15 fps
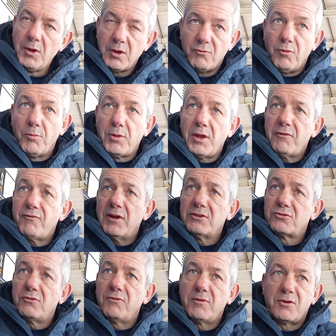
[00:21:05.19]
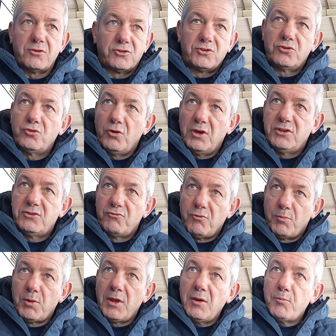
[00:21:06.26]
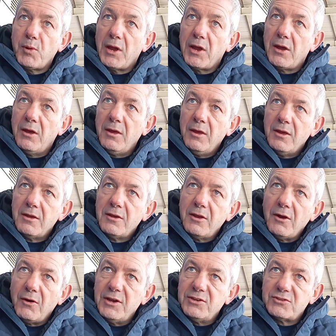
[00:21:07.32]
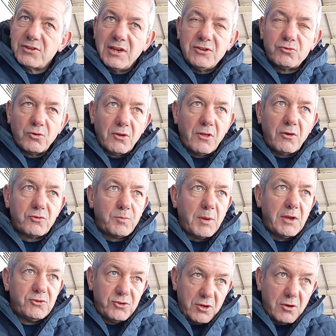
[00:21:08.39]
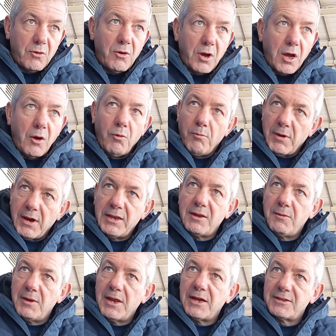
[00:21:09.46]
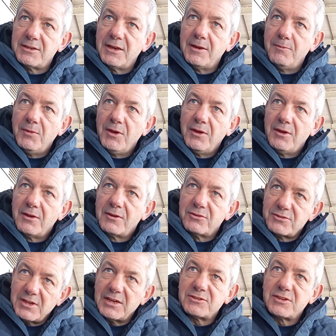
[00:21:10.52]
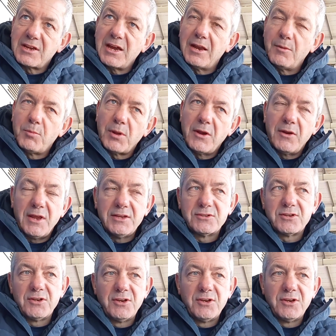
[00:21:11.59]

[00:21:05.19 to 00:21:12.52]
The rugby league fans love him because he's a rugby league player. Yeah. He's one of those players you go, I won't mind in and out because that's the kind of player he is.